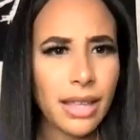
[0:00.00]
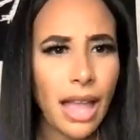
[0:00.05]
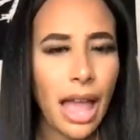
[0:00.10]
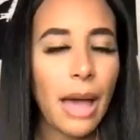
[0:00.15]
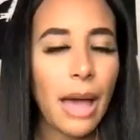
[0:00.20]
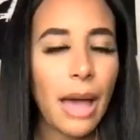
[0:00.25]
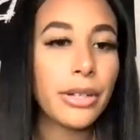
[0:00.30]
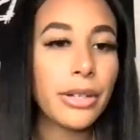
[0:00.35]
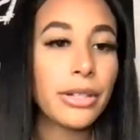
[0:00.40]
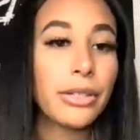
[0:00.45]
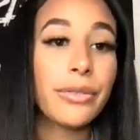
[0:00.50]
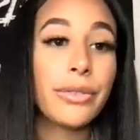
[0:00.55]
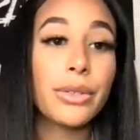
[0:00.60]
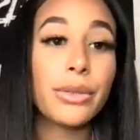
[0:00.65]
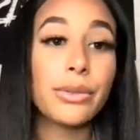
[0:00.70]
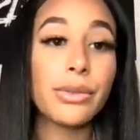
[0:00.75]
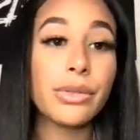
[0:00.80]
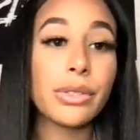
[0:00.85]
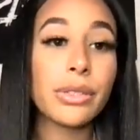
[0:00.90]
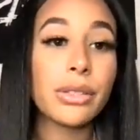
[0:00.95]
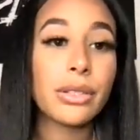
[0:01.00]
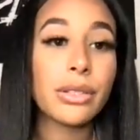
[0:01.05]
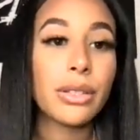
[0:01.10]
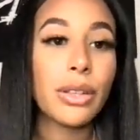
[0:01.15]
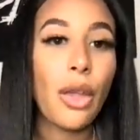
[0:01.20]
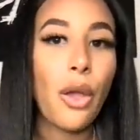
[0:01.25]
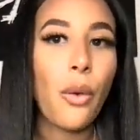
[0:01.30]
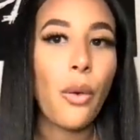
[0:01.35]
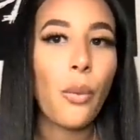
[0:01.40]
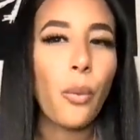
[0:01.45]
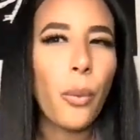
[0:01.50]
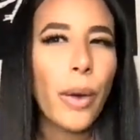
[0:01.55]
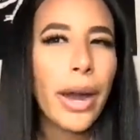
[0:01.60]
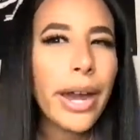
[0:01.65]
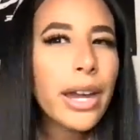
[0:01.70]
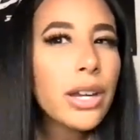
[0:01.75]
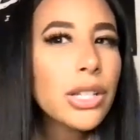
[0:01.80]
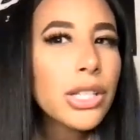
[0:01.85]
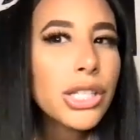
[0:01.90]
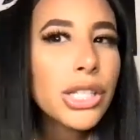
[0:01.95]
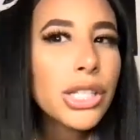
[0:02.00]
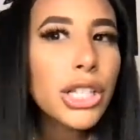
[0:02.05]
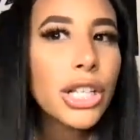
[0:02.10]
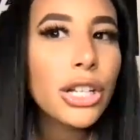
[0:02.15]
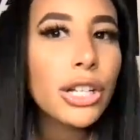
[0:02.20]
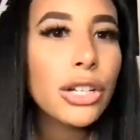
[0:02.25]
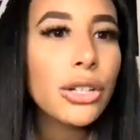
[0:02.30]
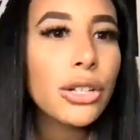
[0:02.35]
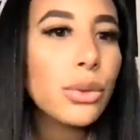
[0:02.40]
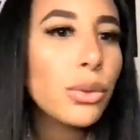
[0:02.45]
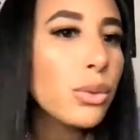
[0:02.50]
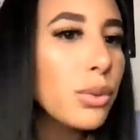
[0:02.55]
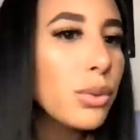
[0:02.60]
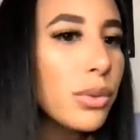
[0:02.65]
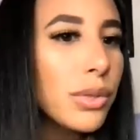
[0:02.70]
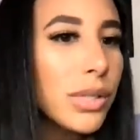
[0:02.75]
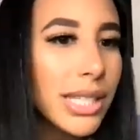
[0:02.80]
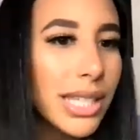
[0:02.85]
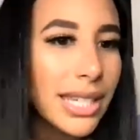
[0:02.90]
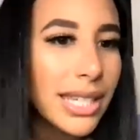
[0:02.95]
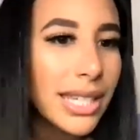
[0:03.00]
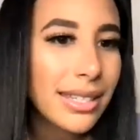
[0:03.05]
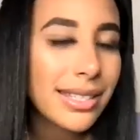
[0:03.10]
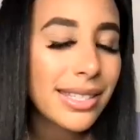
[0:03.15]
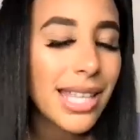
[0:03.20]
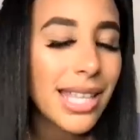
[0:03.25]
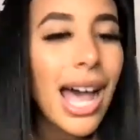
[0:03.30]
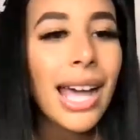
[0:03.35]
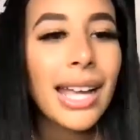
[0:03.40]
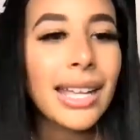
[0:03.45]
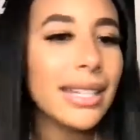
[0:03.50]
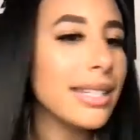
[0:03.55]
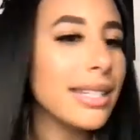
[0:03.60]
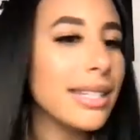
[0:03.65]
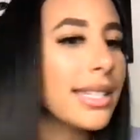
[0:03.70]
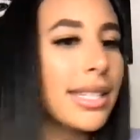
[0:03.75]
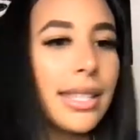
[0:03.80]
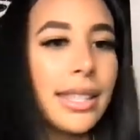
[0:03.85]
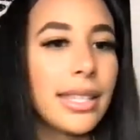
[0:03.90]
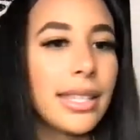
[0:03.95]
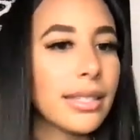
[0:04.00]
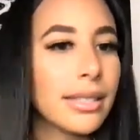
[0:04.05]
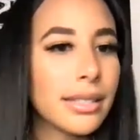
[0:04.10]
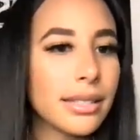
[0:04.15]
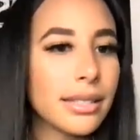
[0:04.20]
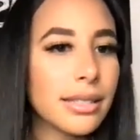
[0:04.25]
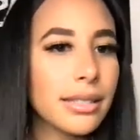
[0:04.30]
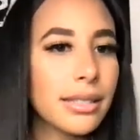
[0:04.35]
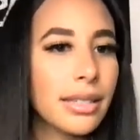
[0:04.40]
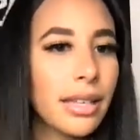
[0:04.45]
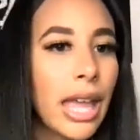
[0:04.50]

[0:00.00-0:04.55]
I'm confused. Where's the losing side to this?